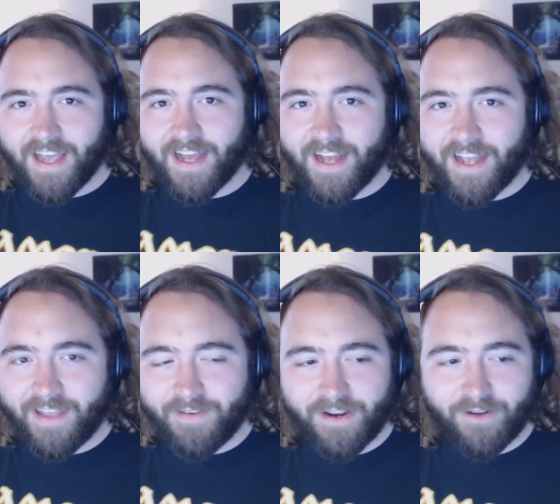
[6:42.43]
uh,
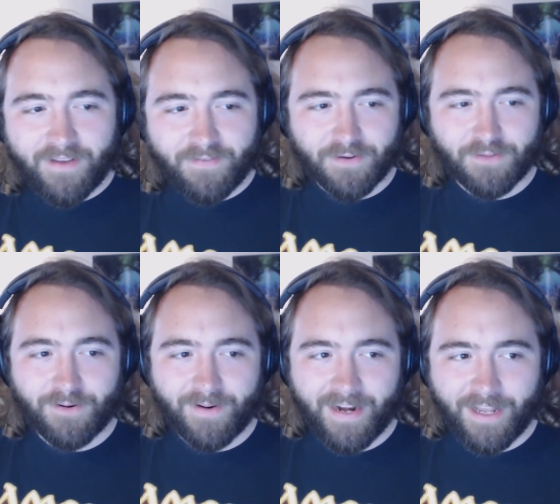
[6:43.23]
it, you know, if it'll
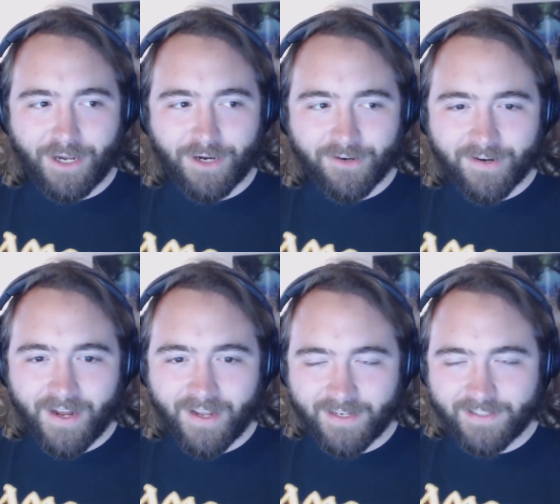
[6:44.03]
do any good or
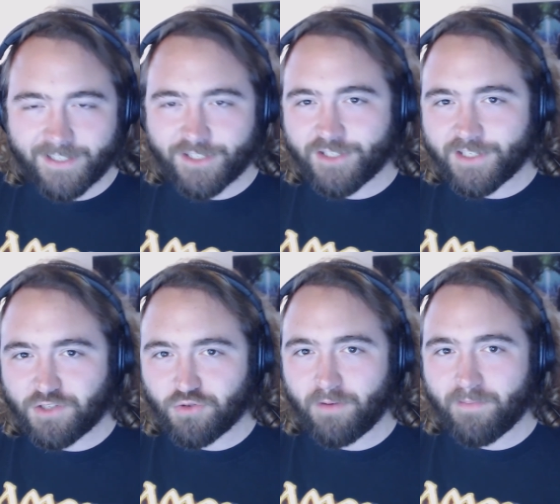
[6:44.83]
not, because I just
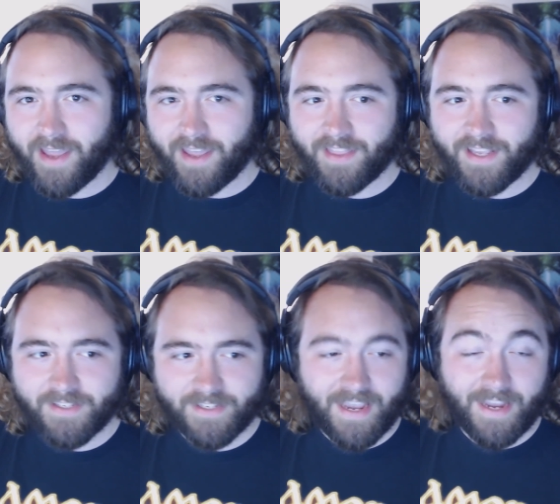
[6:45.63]
enjoy making
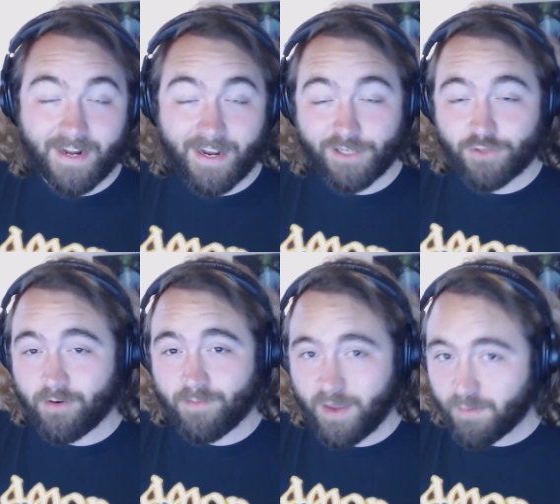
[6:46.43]
these and I enjoy
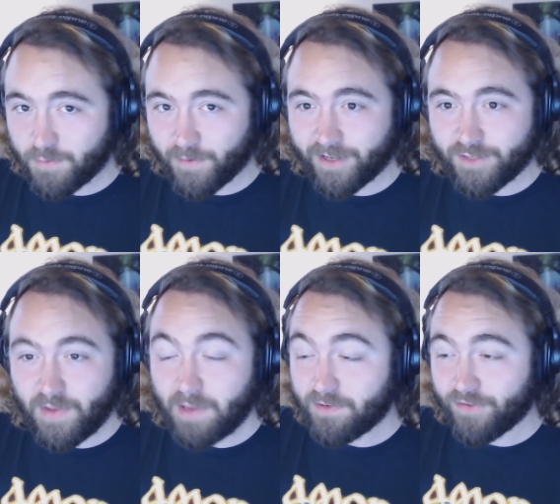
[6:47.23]
memes because
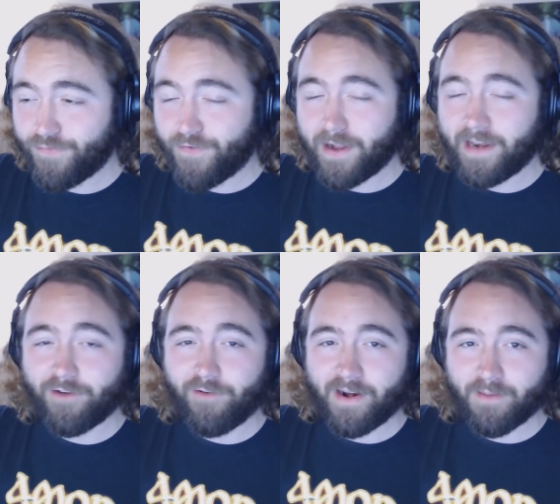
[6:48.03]
memes are fucking
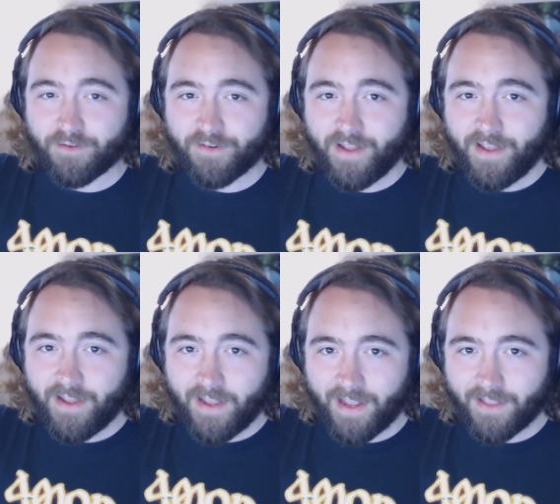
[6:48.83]
incredible
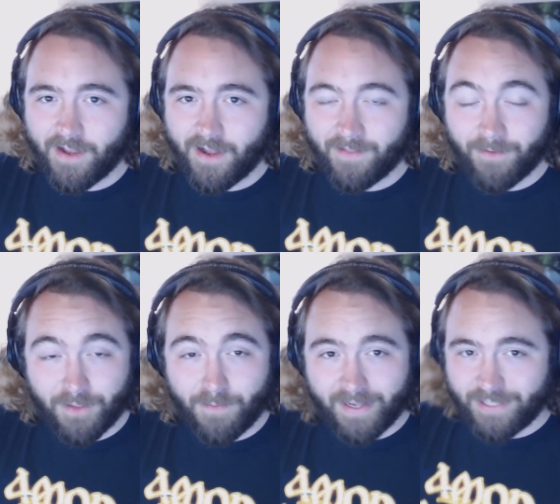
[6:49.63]
and uh, they're
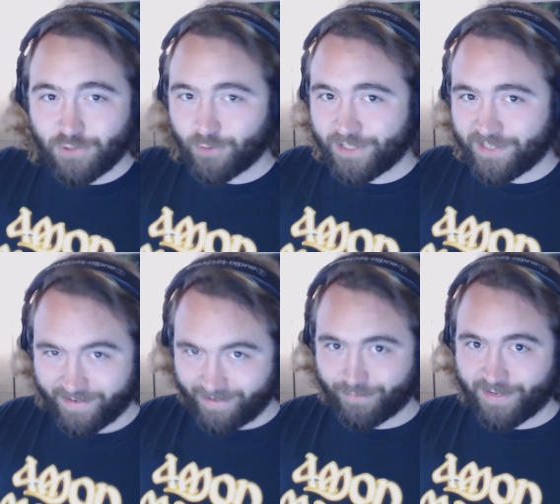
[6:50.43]
the best source of
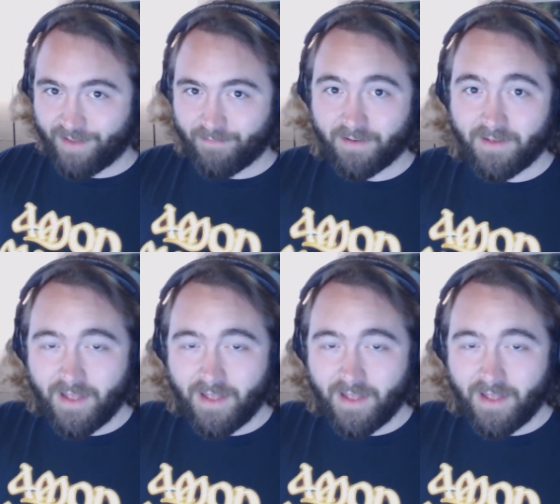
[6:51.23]
entertainment.